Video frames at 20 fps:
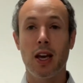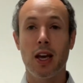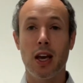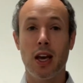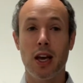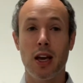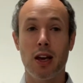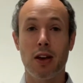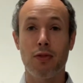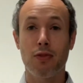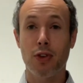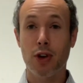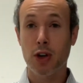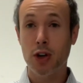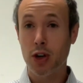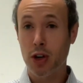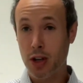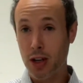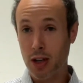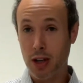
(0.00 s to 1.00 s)
And for
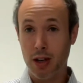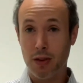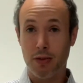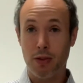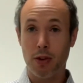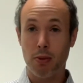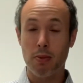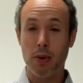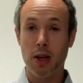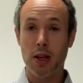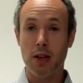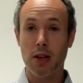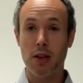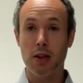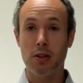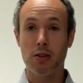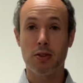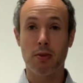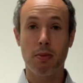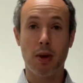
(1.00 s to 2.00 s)
cooking, if you're making
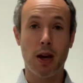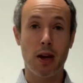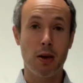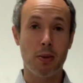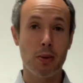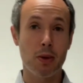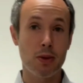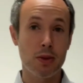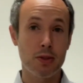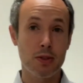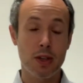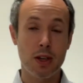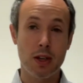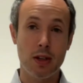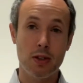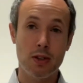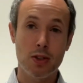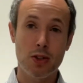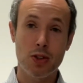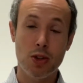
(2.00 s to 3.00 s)
some edibles
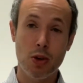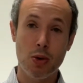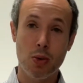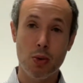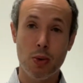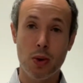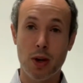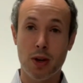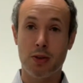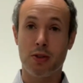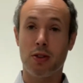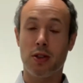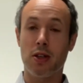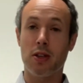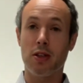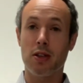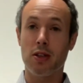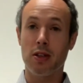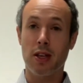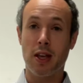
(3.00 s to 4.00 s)
and don't want
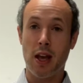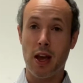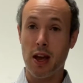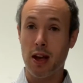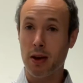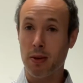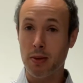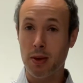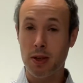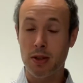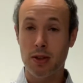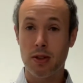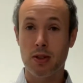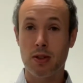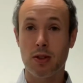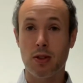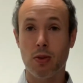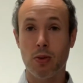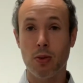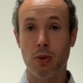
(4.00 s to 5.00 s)
the
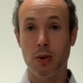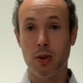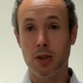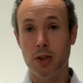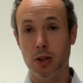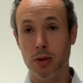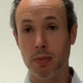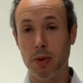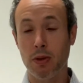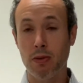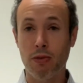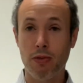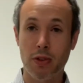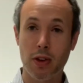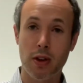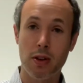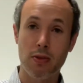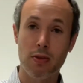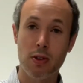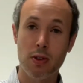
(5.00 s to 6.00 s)
cannabis or terpene
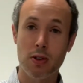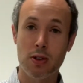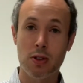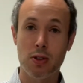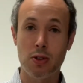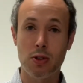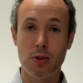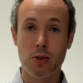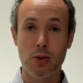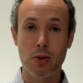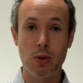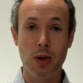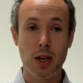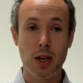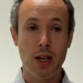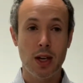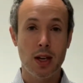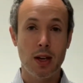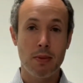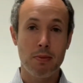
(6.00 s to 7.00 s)
flavor to
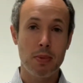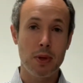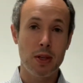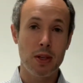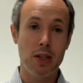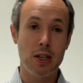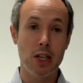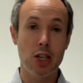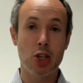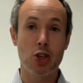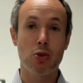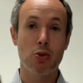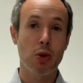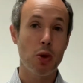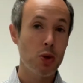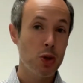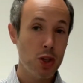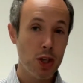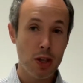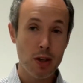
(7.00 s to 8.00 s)
be
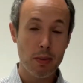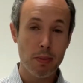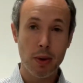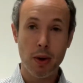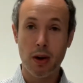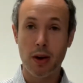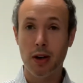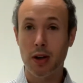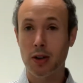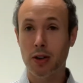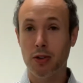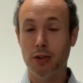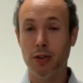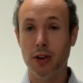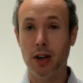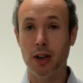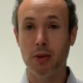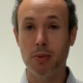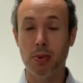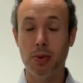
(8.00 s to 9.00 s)
encroaching upon your
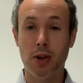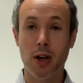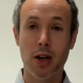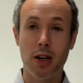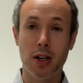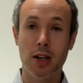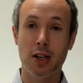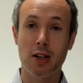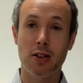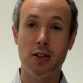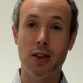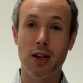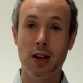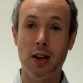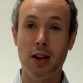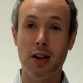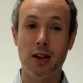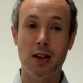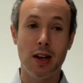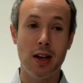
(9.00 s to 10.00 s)
final product,
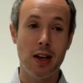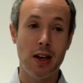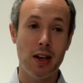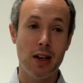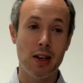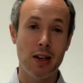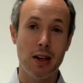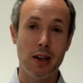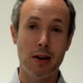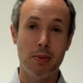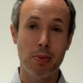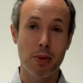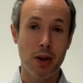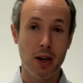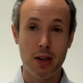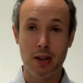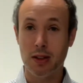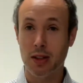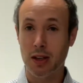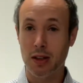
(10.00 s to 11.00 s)
then a
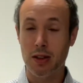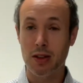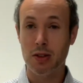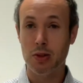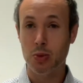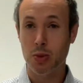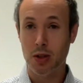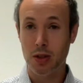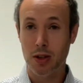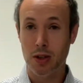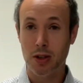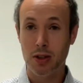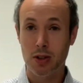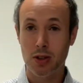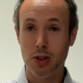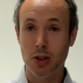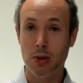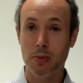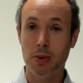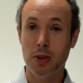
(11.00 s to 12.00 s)
product like this where the
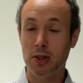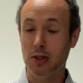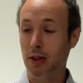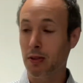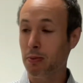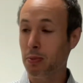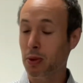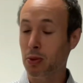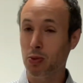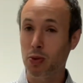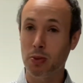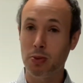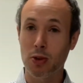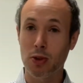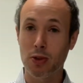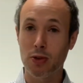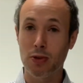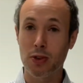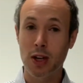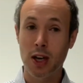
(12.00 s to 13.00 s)
terpenes have been
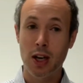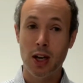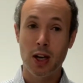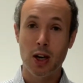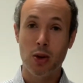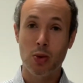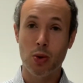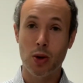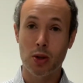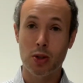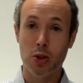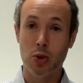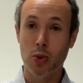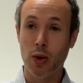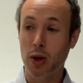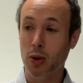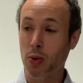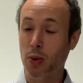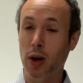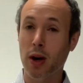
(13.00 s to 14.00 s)
removed works
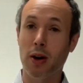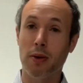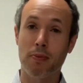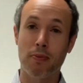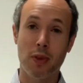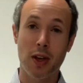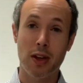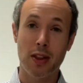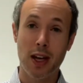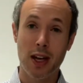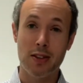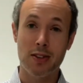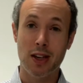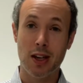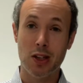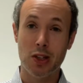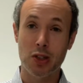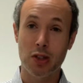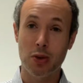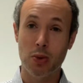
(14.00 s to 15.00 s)
quite well. And that's
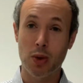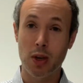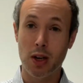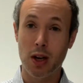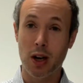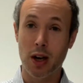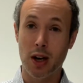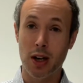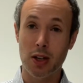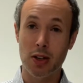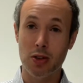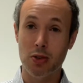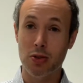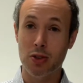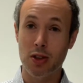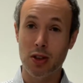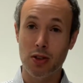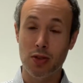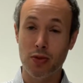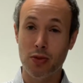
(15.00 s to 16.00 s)
actually what I use
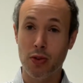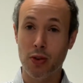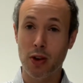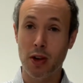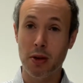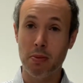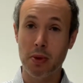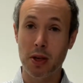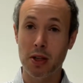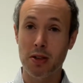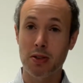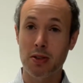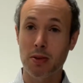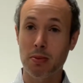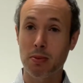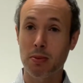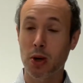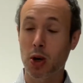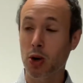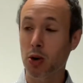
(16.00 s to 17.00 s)
this for. I made
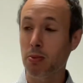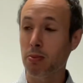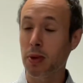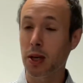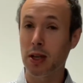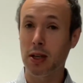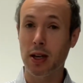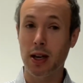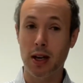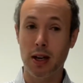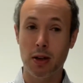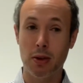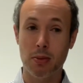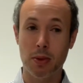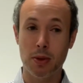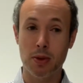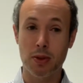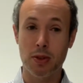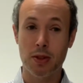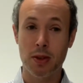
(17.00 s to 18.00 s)
some homemade
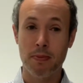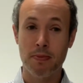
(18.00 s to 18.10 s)
edibles.